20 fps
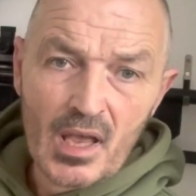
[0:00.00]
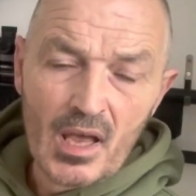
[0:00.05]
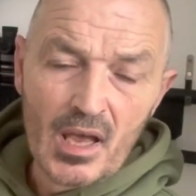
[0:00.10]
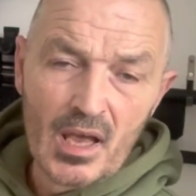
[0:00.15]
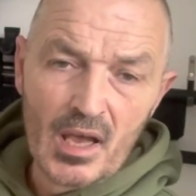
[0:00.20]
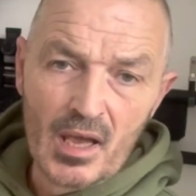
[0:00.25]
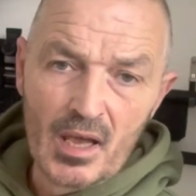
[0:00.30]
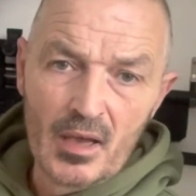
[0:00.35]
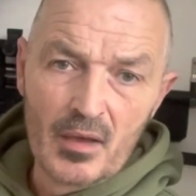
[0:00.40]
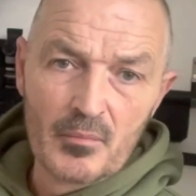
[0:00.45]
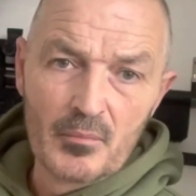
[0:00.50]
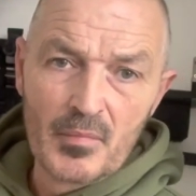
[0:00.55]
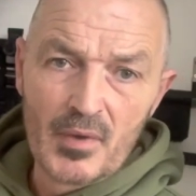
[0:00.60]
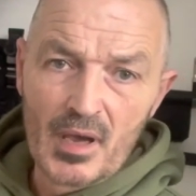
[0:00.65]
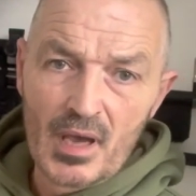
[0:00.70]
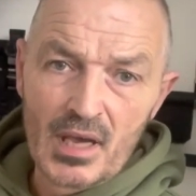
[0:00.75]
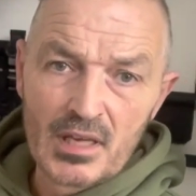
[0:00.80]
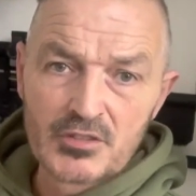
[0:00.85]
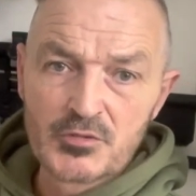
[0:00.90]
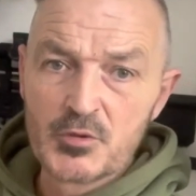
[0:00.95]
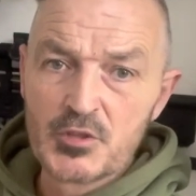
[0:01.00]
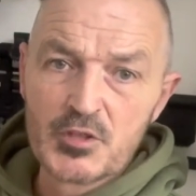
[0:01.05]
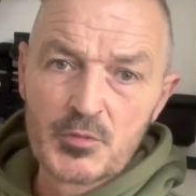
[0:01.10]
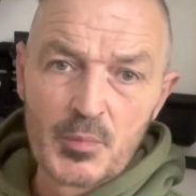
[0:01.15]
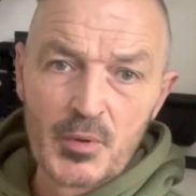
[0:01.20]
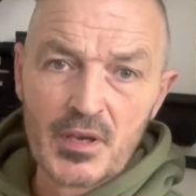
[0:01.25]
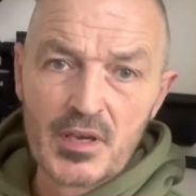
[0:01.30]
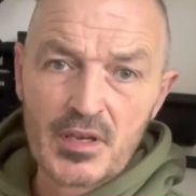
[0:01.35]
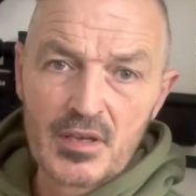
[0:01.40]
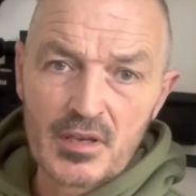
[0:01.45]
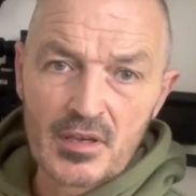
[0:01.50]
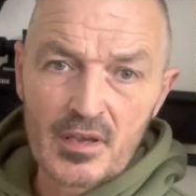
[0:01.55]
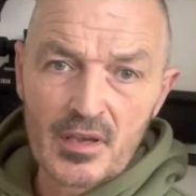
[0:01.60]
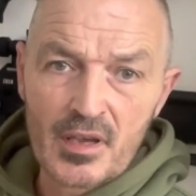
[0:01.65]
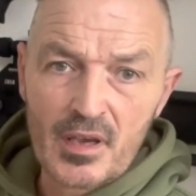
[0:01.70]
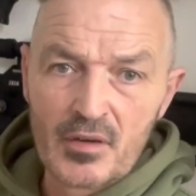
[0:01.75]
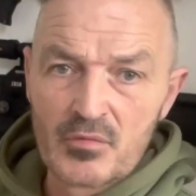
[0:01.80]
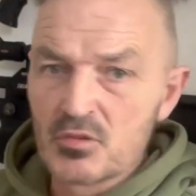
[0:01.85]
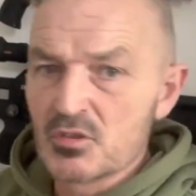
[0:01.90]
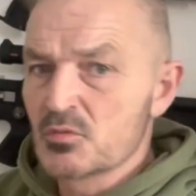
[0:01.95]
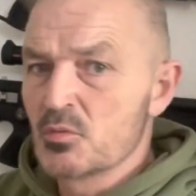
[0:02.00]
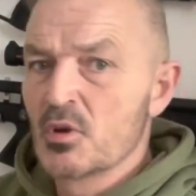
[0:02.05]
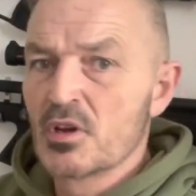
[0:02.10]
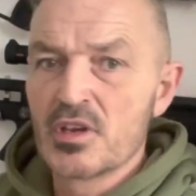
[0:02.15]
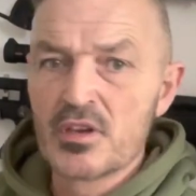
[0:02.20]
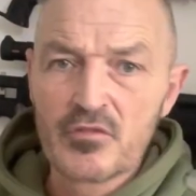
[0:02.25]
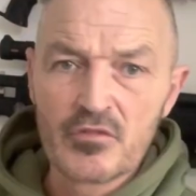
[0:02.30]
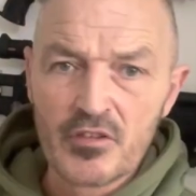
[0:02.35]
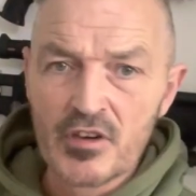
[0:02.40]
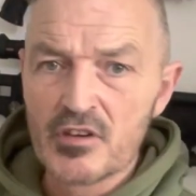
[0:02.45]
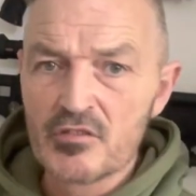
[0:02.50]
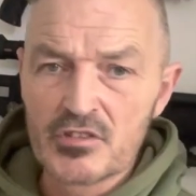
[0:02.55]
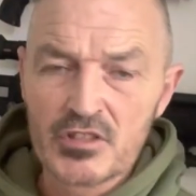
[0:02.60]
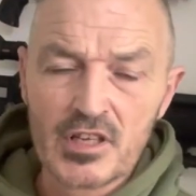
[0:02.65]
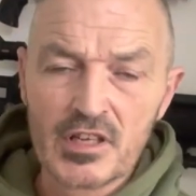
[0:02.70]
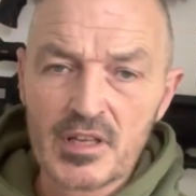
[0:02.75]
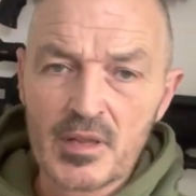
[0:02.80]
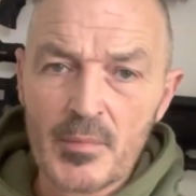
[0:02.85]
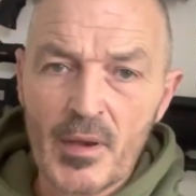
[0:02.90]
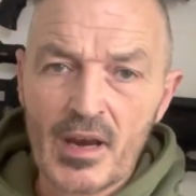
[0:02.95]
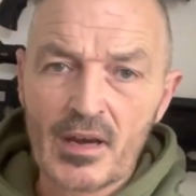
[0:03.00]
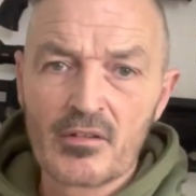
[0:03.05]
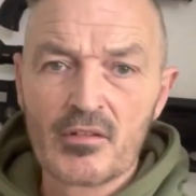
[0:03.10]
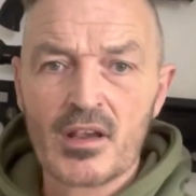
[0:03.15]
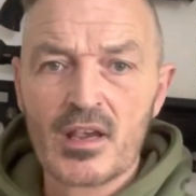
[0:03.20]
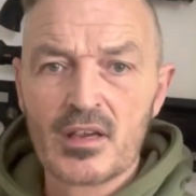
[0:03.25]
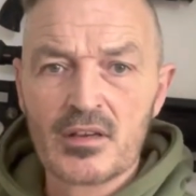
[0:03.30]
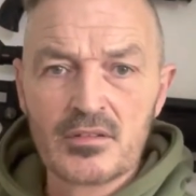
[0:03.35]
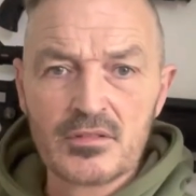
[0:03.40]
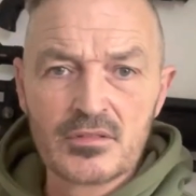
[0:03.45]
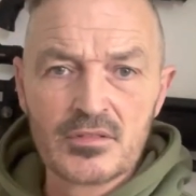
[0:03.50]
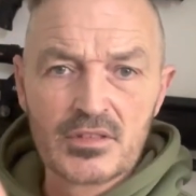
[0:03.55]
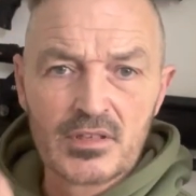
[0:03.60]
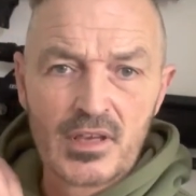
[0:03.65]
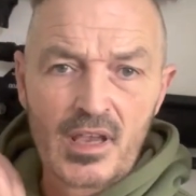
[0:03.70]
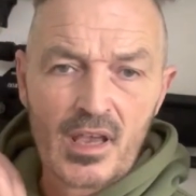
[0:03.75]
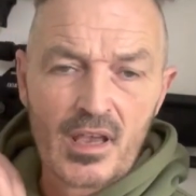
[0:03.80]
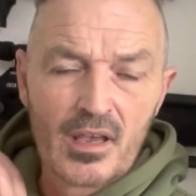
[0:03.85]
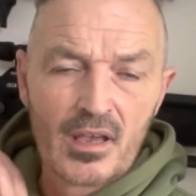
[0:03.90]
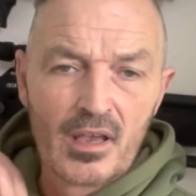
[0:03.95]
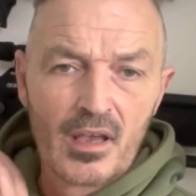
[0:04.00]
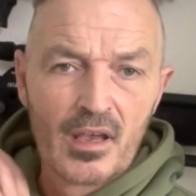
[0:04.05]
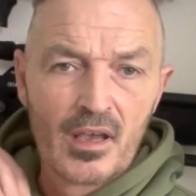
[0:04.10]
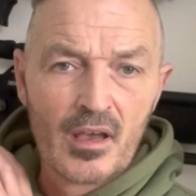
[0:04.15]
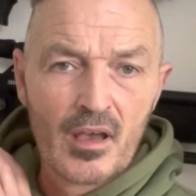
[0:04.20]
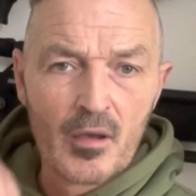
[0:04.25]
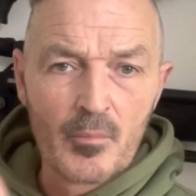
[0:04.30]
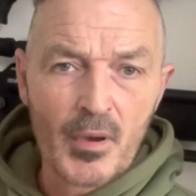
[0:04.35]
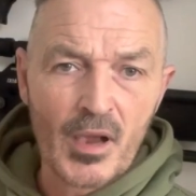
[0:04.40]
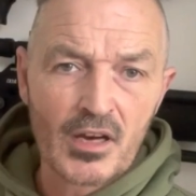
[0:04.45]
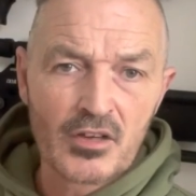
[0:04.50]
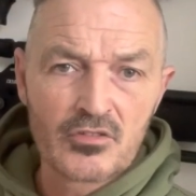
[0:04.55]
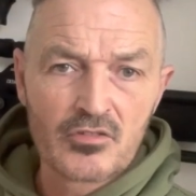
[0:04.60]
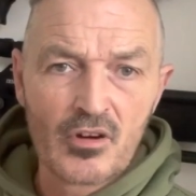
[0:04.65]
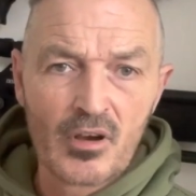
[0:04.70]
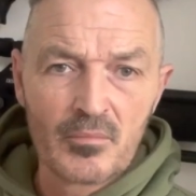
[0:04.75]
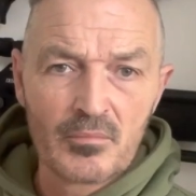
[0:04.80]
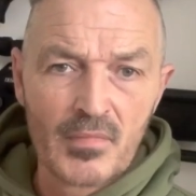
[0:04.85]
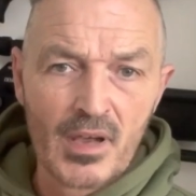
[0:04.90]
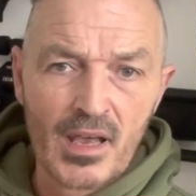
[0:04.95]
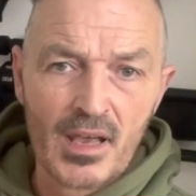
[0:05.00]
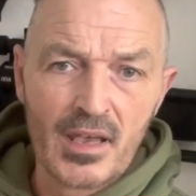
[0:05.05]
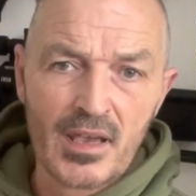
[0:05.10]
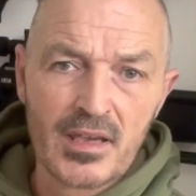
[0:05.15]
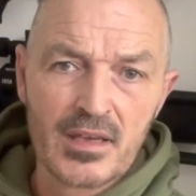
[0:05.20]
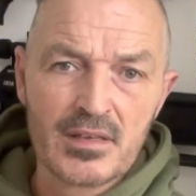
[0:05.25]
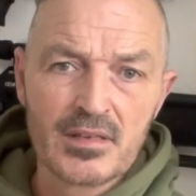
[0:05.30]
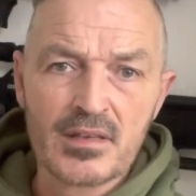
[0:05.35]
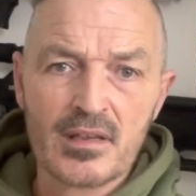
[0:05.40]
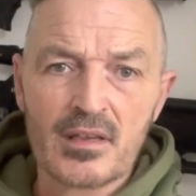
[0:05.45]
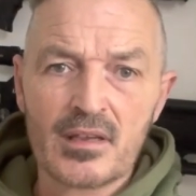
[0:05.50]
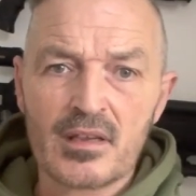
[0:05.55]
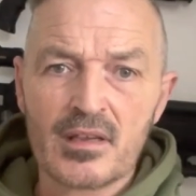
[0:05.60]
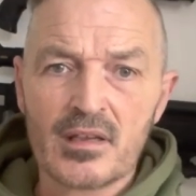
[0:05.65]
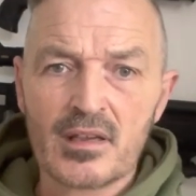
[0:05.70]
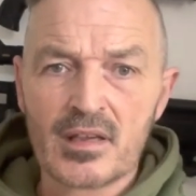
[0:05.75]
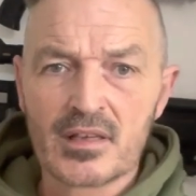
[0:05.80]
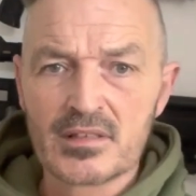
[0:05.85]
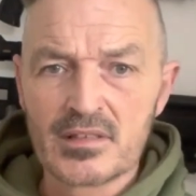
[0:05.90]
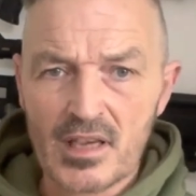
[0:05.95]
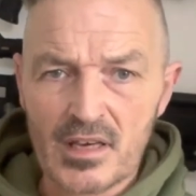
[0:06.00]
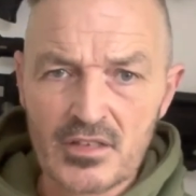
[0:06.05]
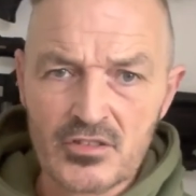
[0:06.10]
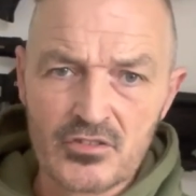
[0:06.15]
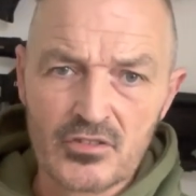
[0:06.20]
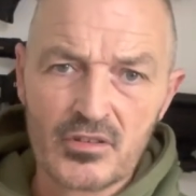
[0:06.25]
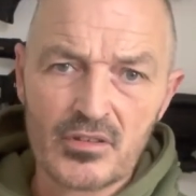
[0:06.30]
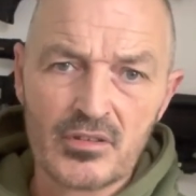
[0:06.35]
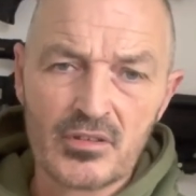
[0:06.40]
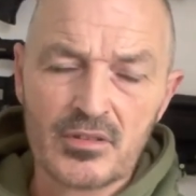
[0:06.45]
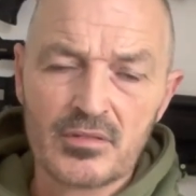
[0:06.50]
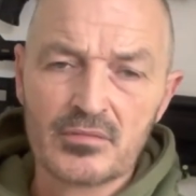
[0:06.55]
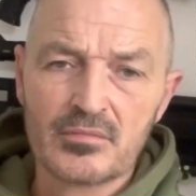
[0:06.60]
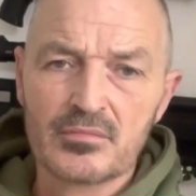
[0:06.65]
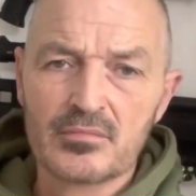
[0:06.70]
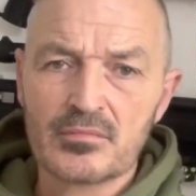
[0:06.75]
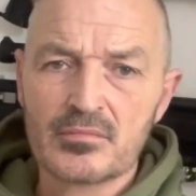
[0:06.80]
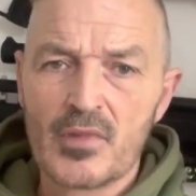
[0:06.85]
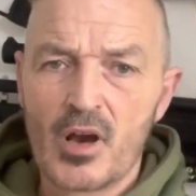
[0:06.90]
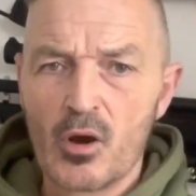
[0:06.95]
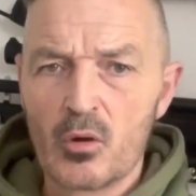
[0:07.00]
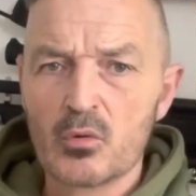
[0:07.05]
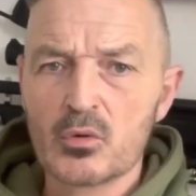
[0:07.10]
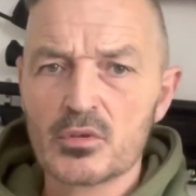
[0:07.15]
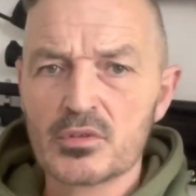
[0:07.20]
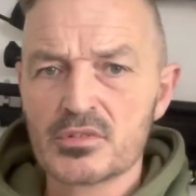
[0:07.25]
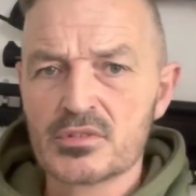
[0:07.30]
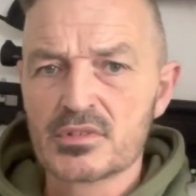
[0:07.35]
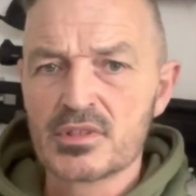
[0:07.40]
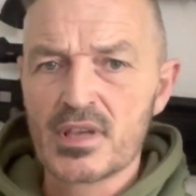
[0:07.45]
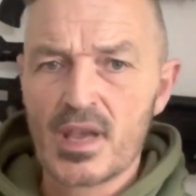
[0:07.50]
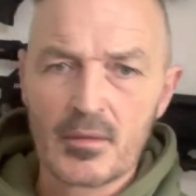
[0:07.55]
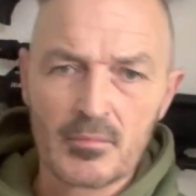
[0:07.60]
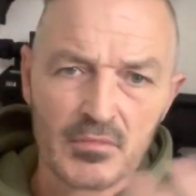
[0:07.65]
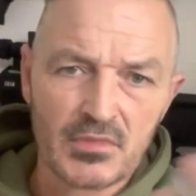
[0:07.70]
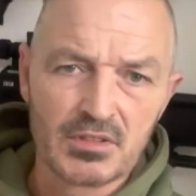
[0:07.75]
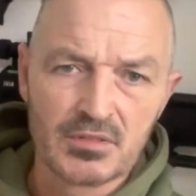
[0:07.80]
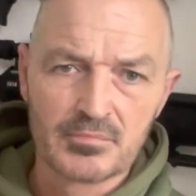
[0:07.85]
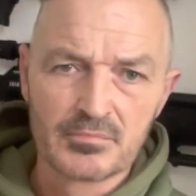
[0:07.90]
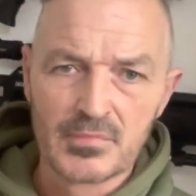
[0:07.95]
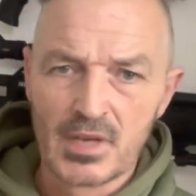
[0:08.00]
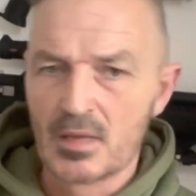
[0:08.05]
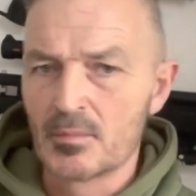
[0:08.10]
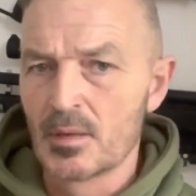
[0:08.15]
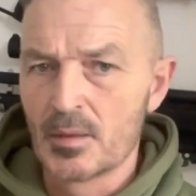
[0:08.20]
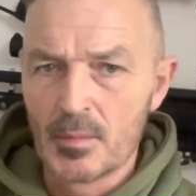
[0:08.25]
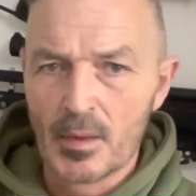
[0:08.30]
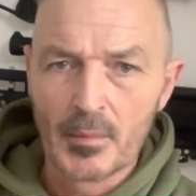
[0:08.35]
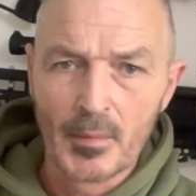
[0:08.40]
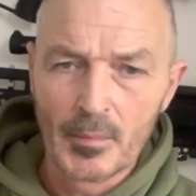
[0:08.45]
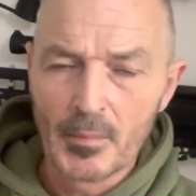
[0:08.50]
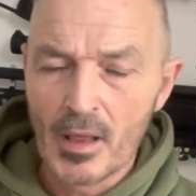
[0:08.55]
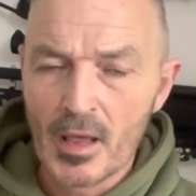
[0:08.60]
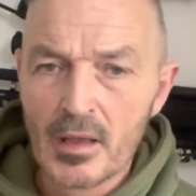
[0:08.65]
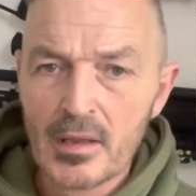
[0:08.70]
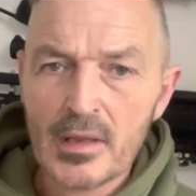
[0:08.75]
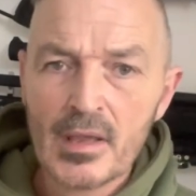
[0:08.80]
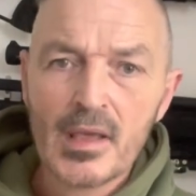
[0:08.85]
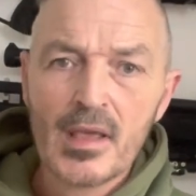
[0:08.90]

As we speak, everyone's working feverishly in the background to get a backdrop made, etc., and holders and cameras and blah, blah, blah, blah, blah.